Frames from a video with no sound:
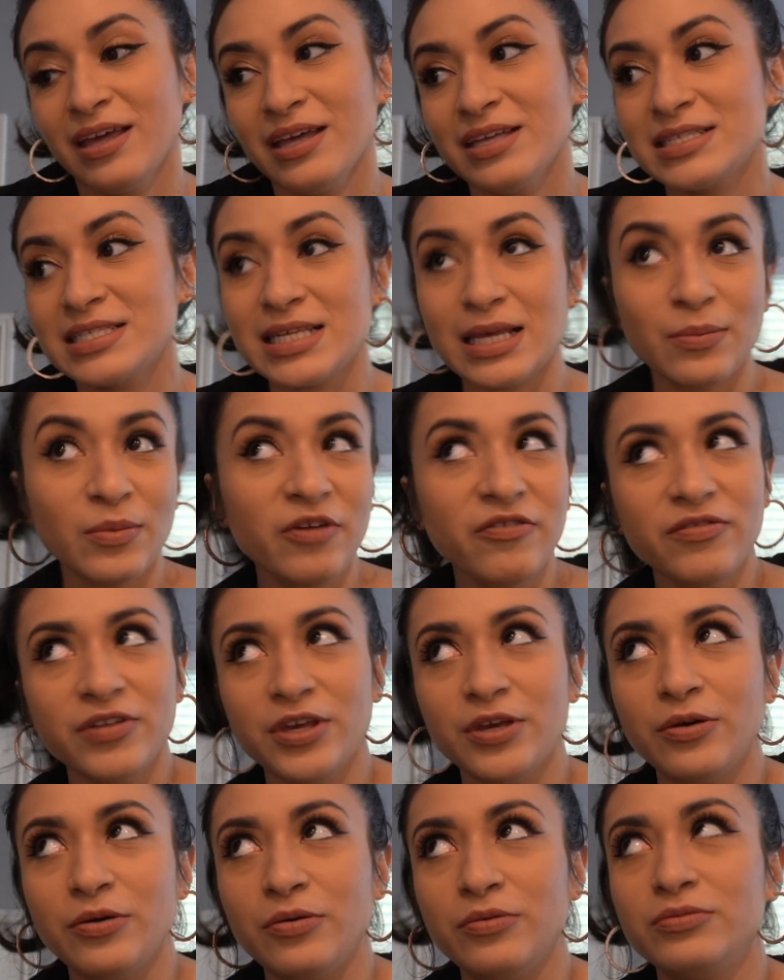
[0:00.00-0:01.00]
some of
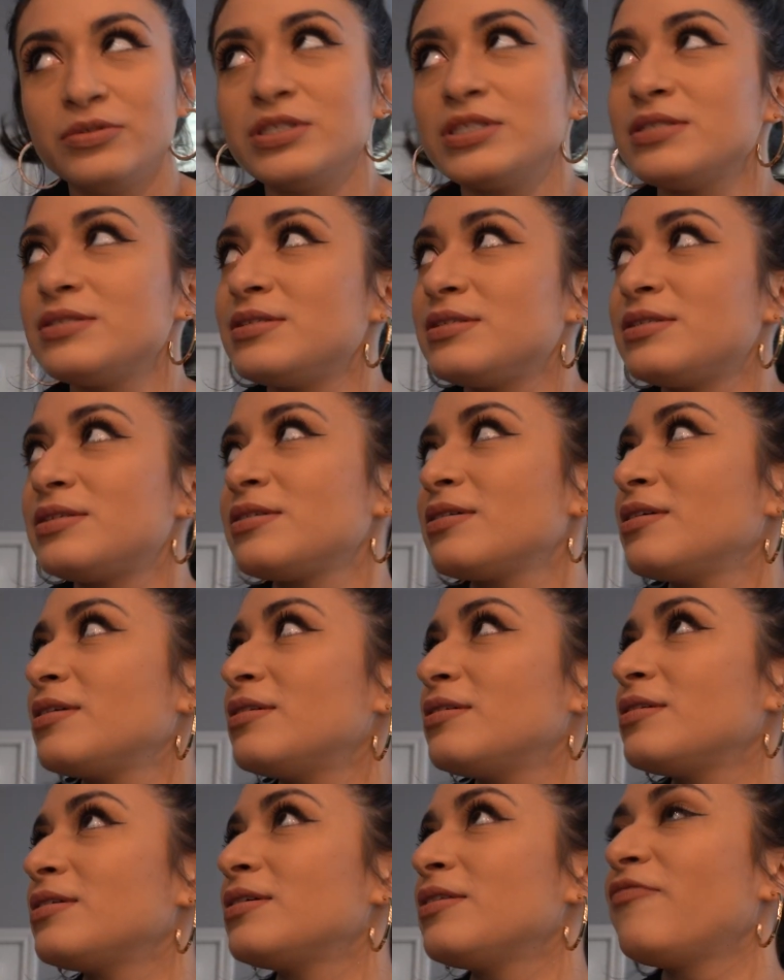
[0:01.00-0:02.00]
you just
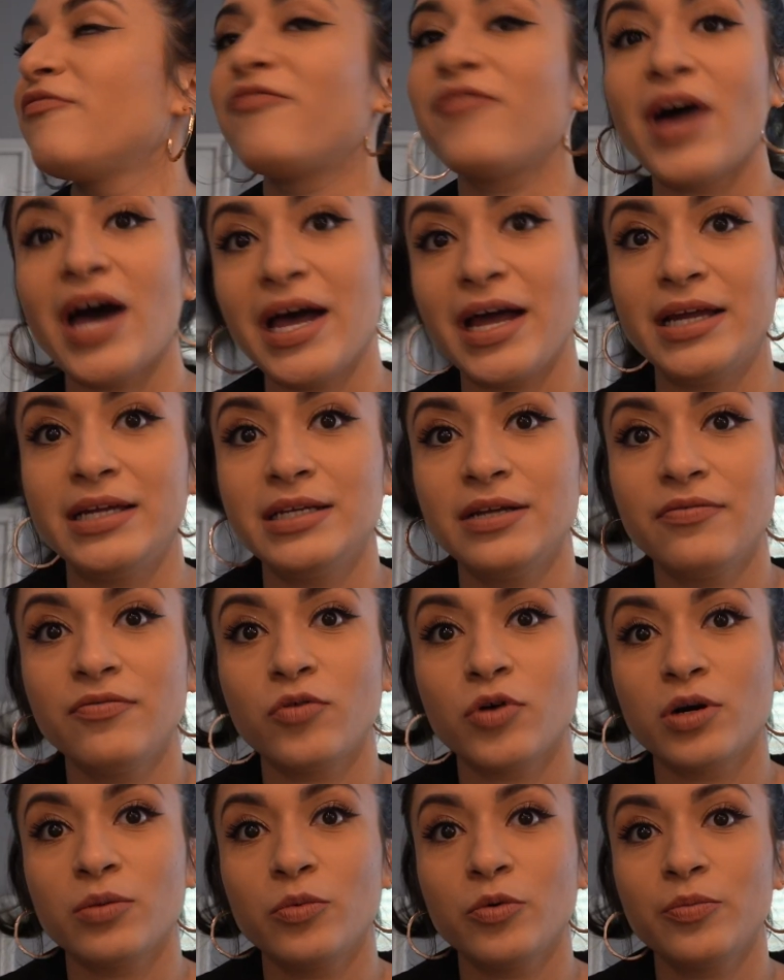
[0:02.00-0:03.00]
find
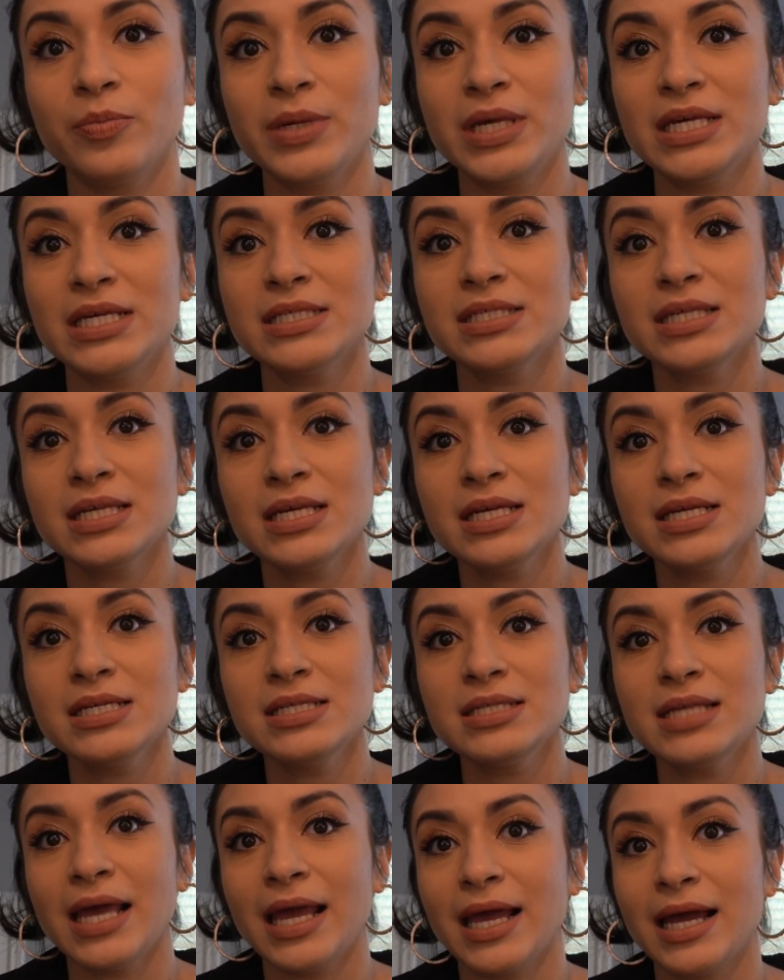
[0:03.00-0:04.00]
affordable pieces
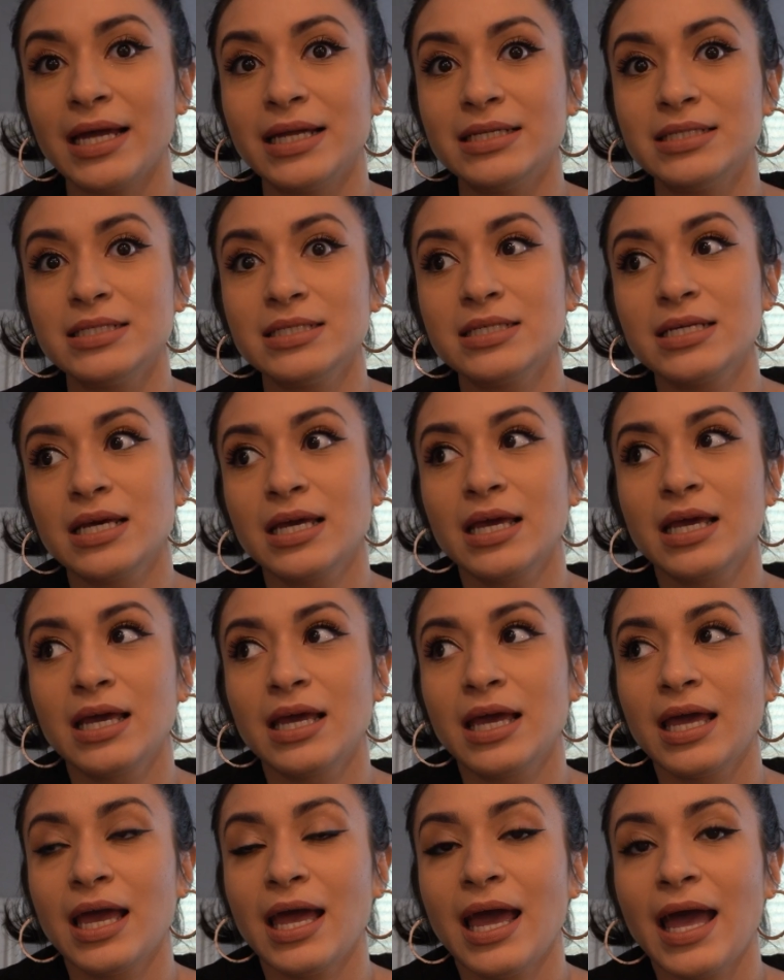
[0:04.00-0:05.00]
and
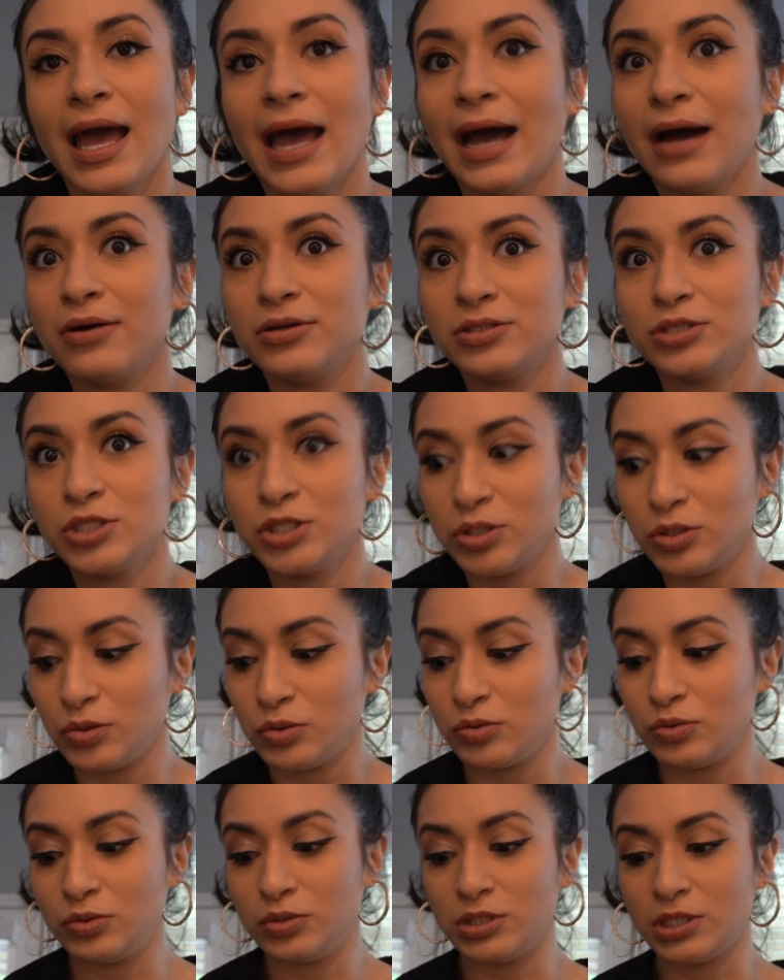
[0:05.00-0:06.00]
how
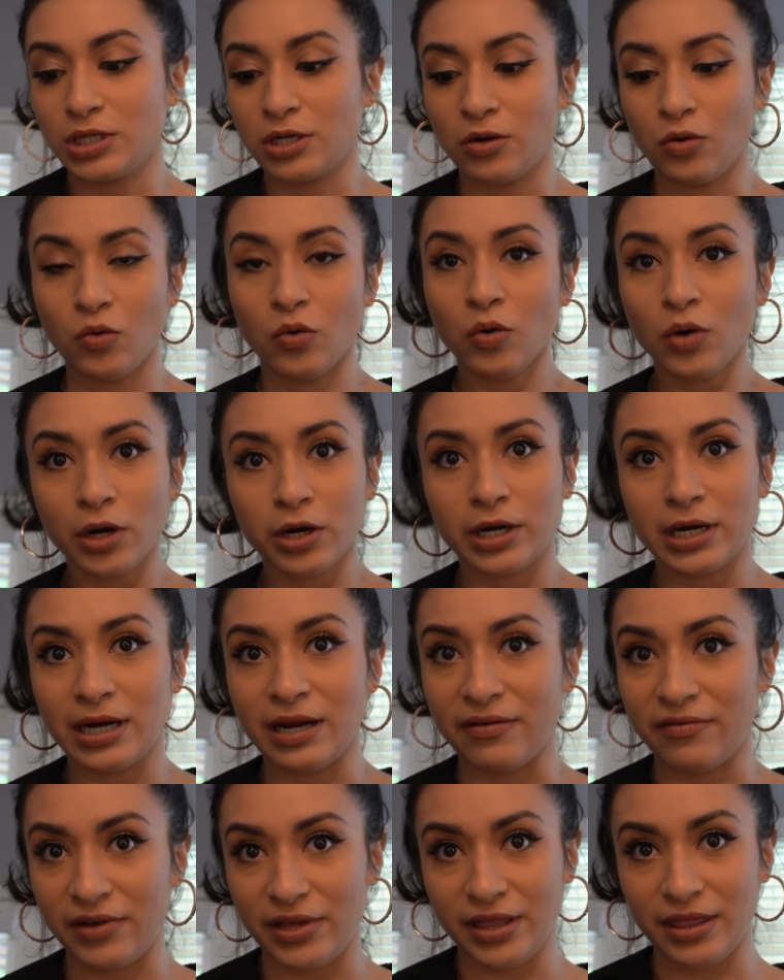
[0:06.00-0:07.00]
to decor and
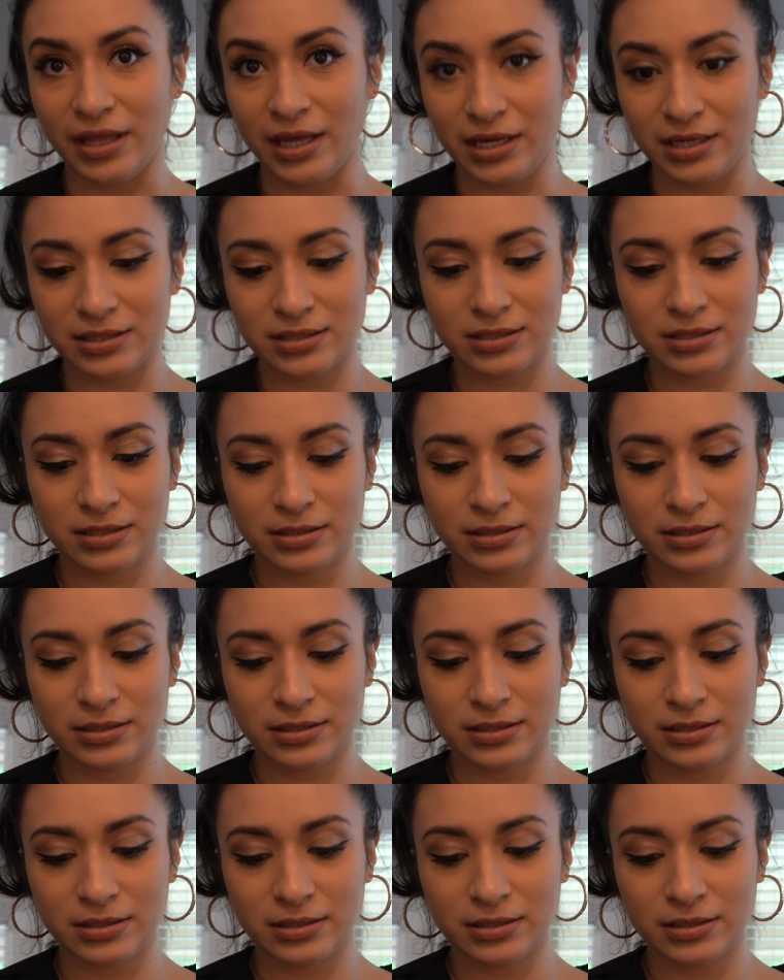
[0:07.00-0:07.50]
everything.